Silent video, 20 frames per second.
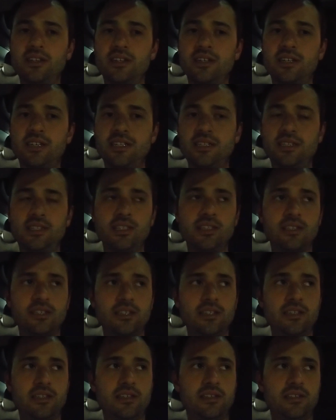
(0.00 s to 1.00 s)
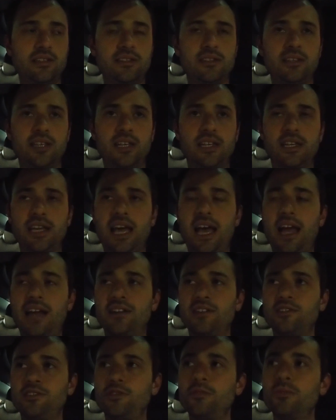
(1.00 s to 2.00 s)
on the, like,
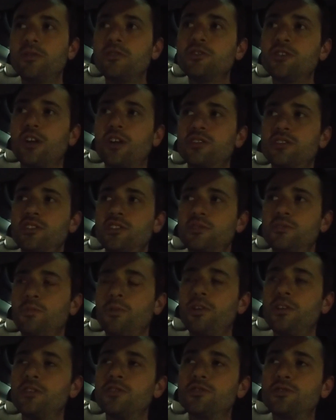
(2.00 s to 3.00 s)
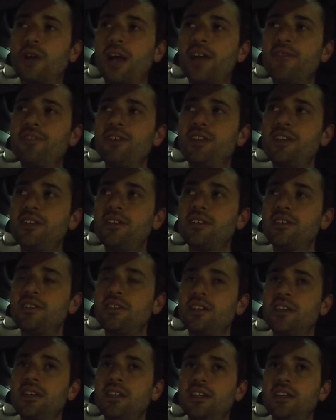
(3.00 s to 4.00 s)
adding superchargers while you're driving.
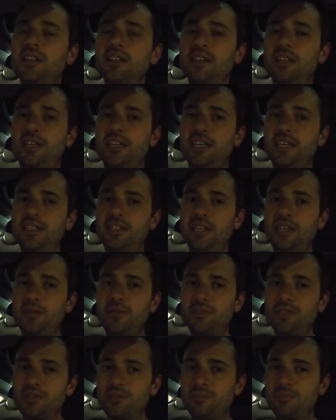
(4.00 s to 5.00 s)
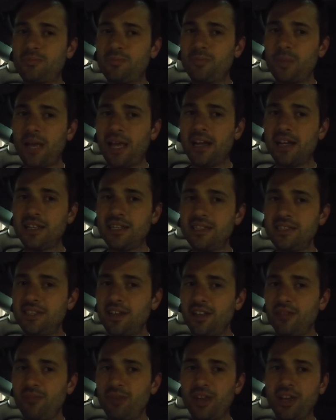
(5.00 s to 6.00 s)
Like it was panicking,
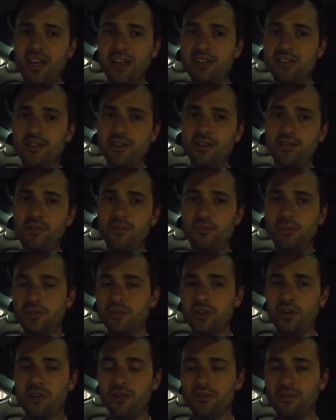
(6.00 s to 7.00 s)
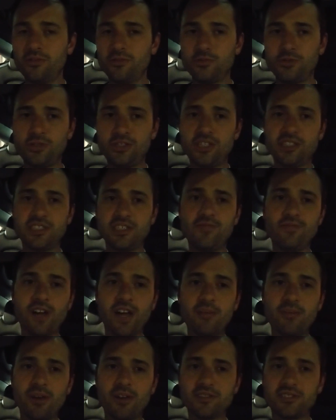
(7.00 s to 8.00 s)
telling me I had to go below
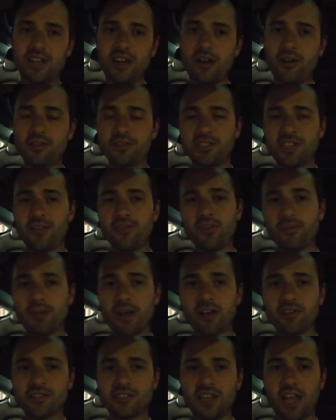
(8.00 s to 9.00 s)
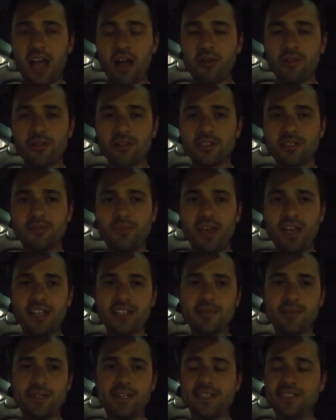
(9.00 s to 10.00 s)
65 miles an hour, 70 miles an hour to make
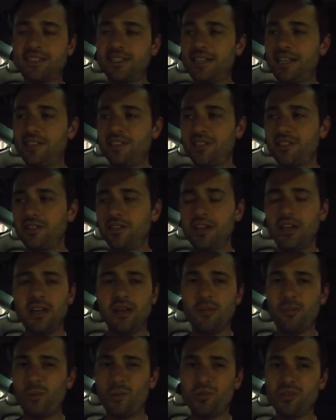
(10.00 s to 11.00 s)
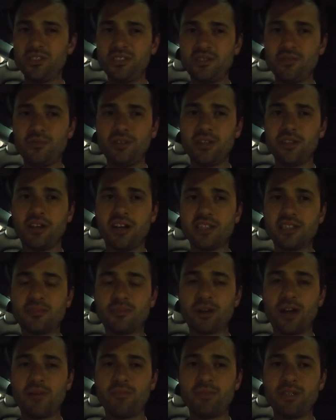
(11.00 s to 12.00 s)
it to my destination, but wasn't doing a lot to
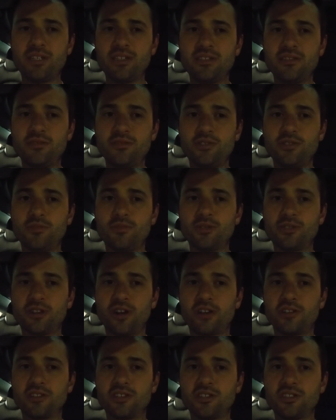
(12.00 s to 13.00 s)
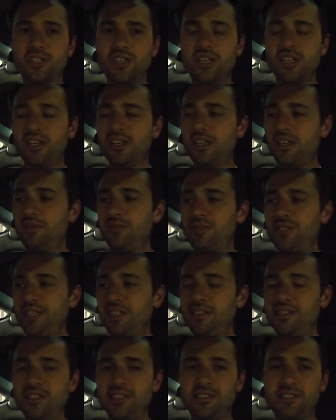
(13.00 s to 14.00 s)
prompt me to do superchargers. It was
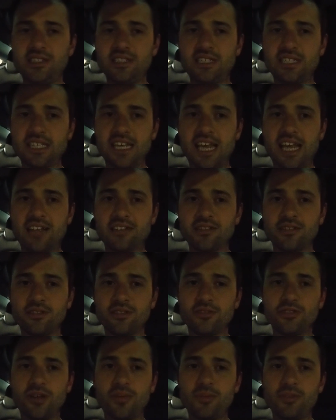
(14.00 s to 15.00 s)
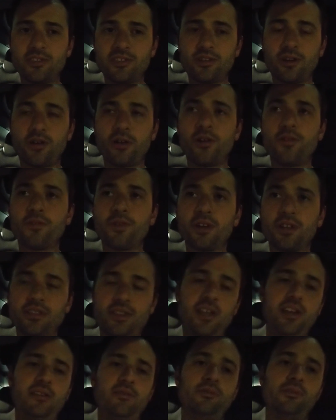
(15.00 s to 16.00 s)
easiest to just cancel the trip and start over,
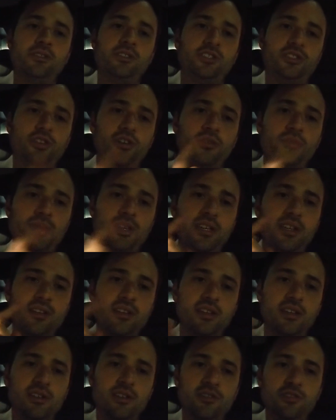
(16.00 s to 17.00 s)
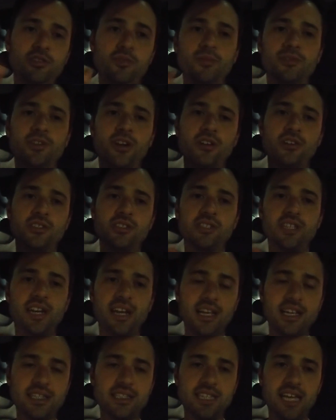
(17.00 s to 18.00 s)
and then it would show me superchargers, and
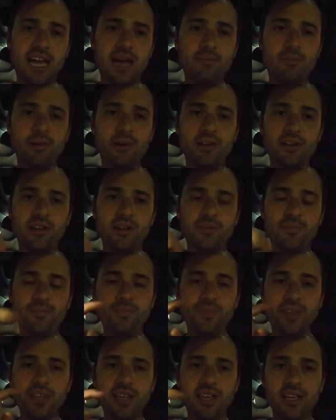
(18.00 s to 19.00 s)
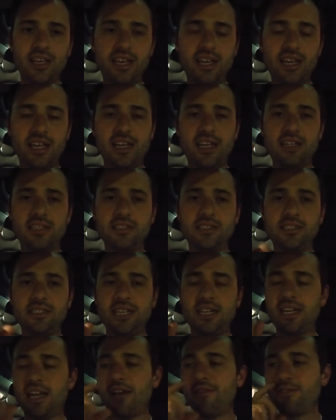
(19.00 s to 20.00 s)
then I could tap on them and
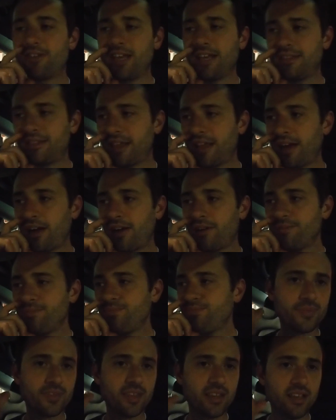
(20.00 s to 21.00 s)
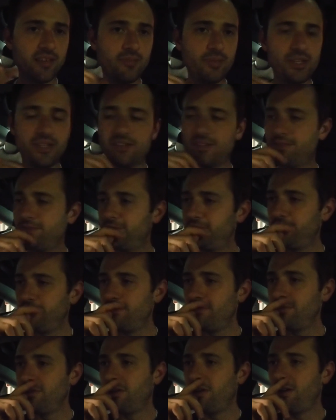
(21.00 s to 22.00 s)
say navigate there. I've been here for
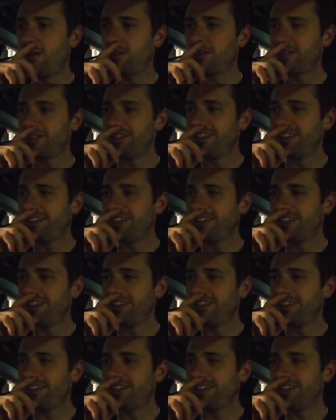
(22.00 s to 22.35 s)
too long.